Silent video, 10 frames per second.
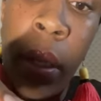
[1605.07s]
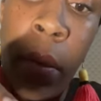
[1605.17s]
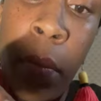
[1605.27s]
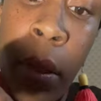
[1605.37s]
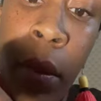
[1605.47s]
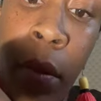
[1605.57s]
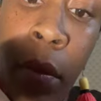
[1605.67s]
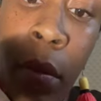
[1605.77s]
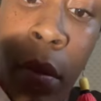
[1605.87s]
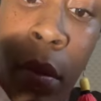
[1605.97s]
in the middle
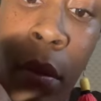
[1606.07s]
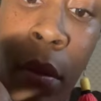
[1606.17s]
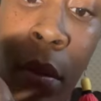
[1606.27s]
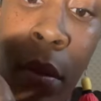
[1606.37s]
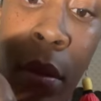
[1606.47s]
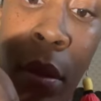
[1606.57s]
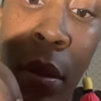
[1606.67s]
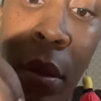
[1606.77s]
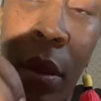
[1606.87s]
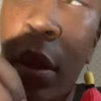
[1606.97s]

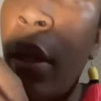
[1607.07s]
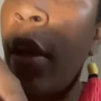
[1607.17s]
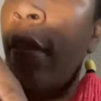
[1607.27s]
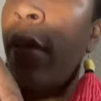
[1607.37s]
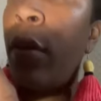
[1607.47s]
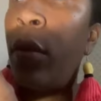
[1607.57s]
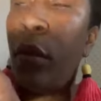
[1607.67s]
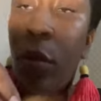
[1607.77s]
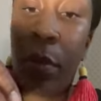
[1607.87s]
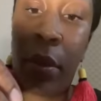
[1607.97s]
of your loop.